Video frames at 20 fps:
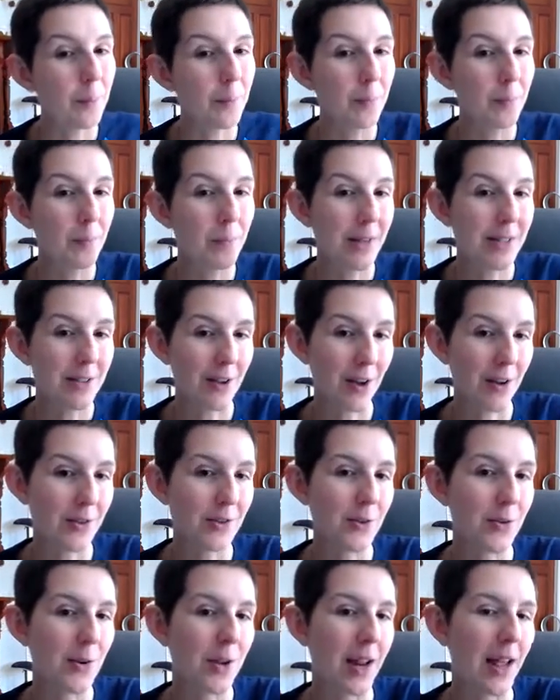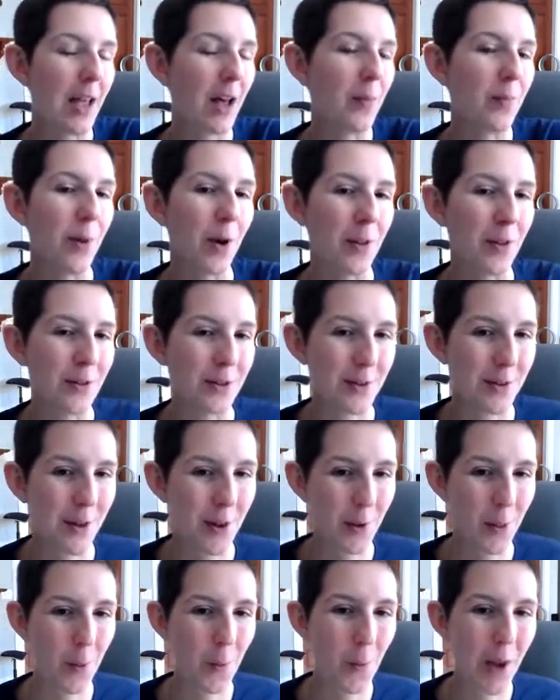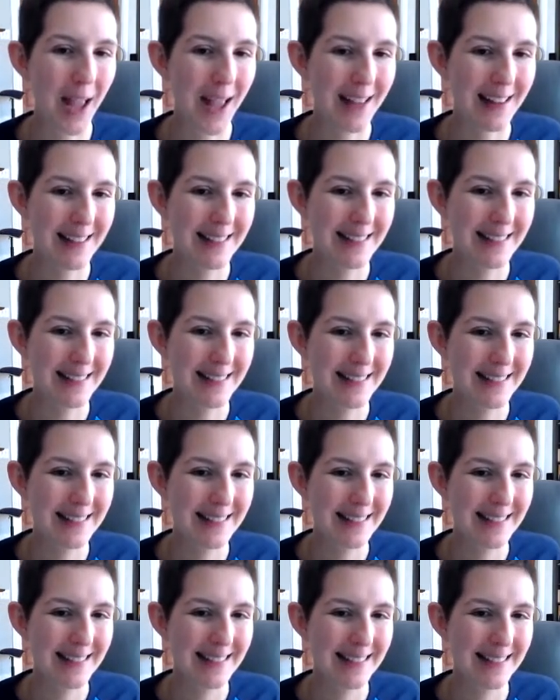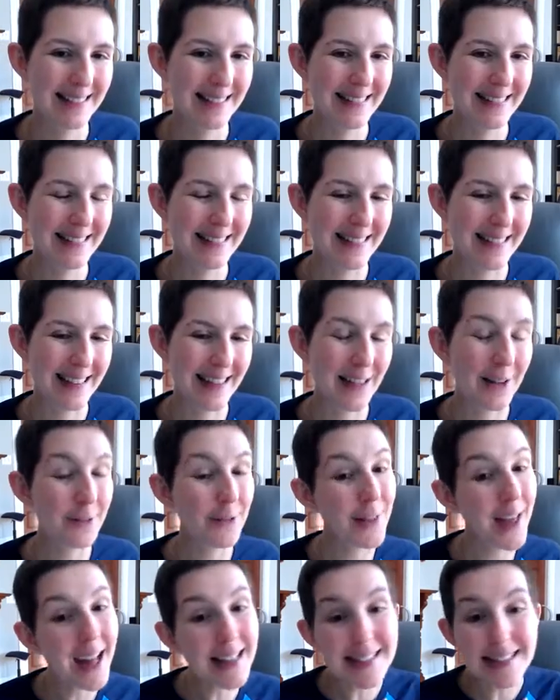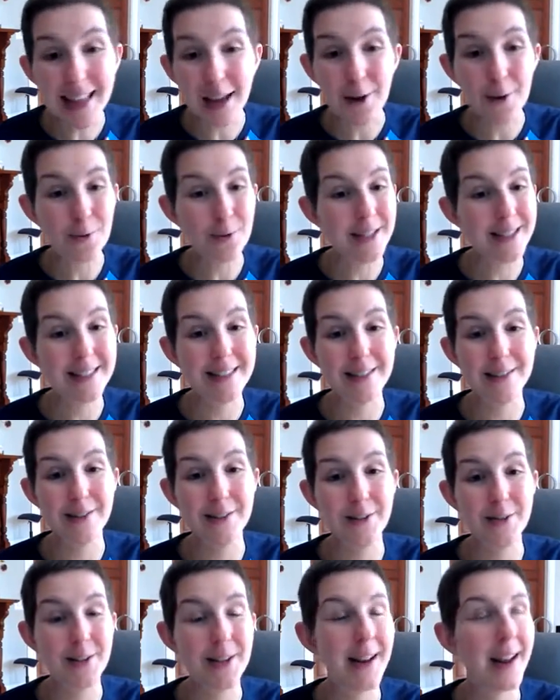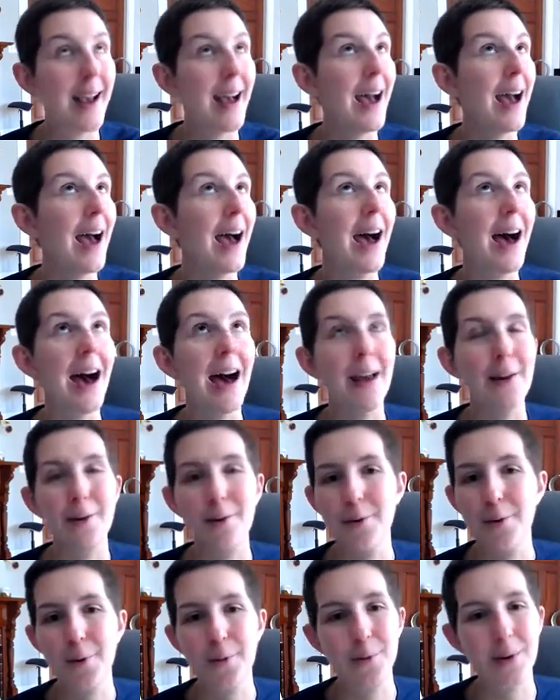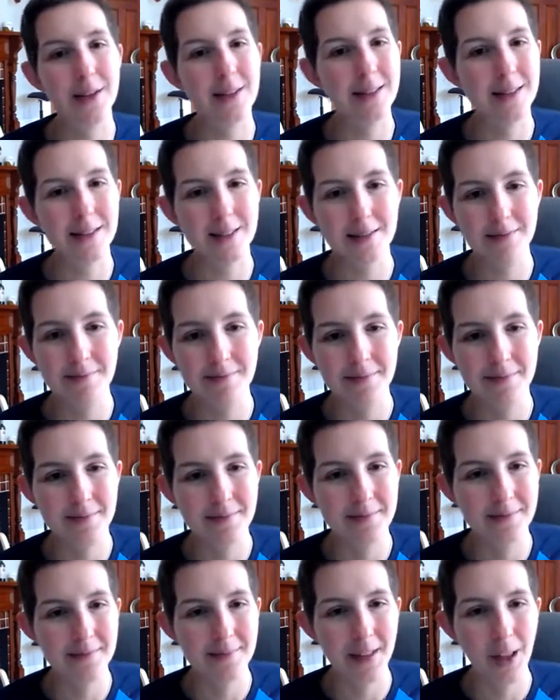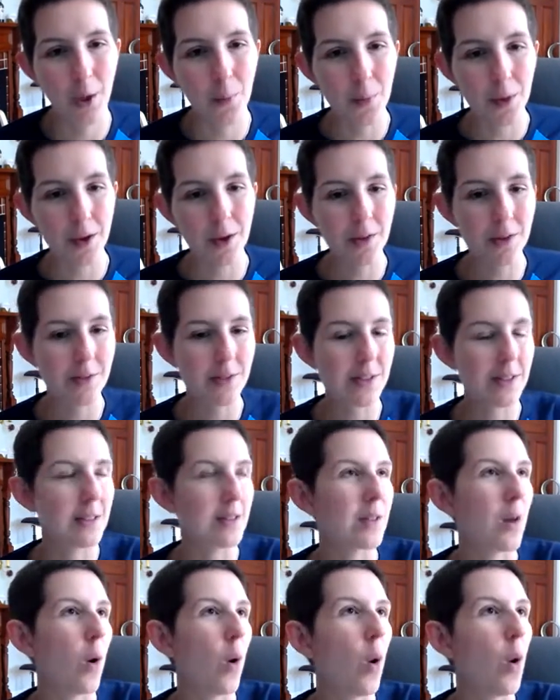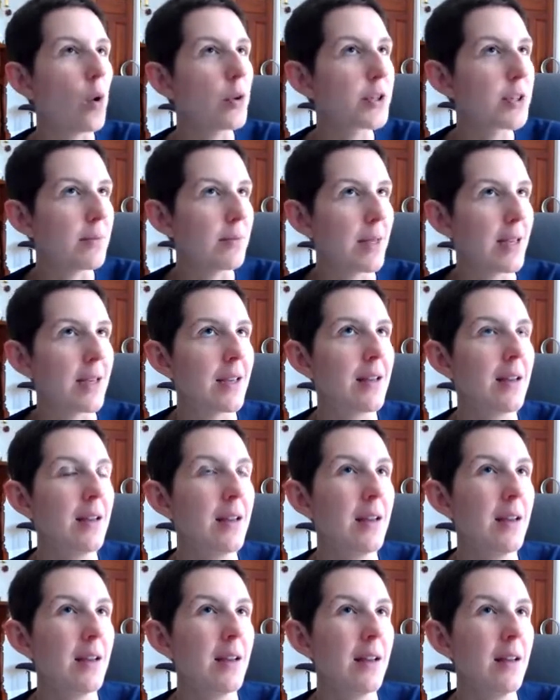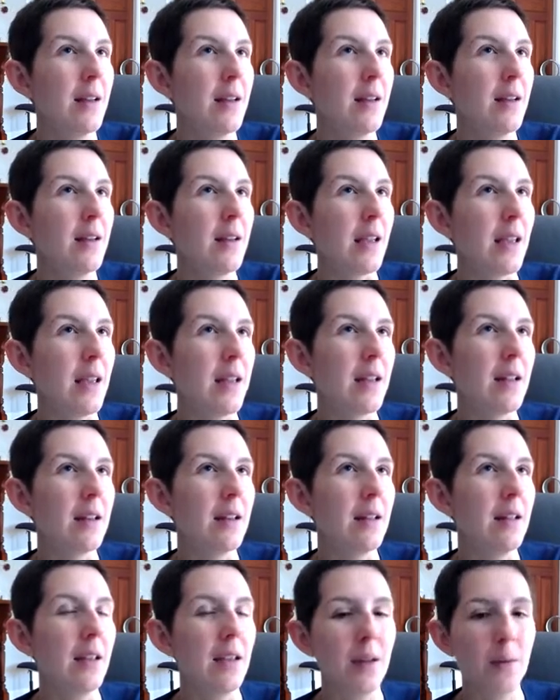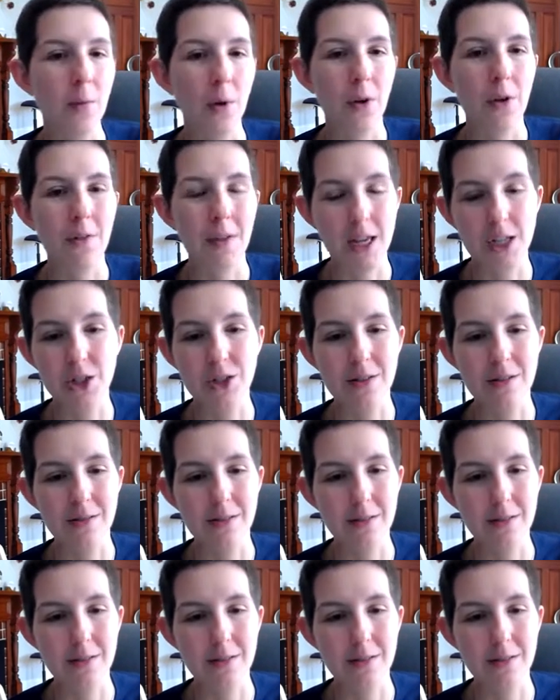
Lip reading: But it's also going to help others along the way. And if that's not a reason to do it, I don't know what is. Helping others is the ultimate in motivation.